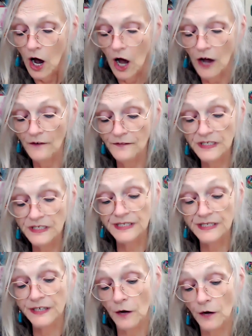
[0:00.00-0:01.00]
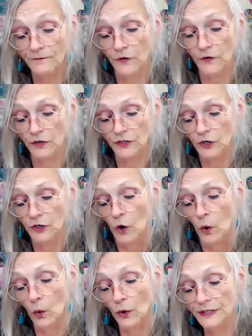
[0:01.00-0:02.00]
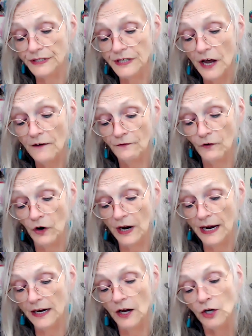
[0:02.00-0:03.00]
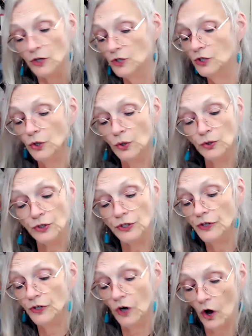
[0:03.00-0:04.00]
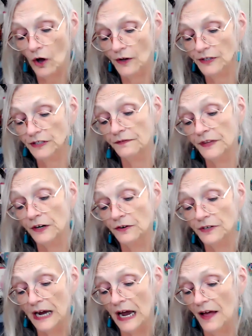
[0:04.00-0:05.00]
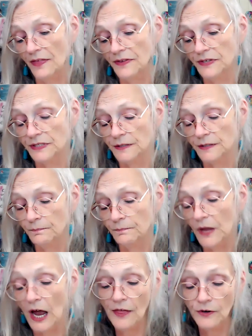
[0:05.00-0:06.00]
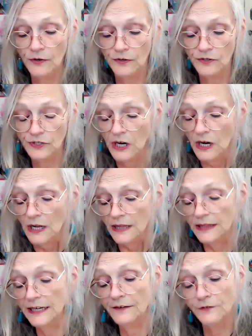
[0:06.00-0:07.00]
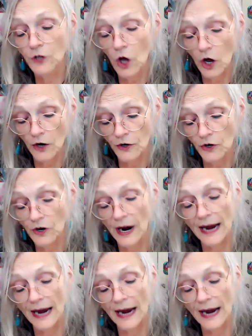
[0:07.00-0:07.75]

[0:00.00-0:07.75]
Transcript: of discomfort or suffering due to the cause of their deaths. Others live longer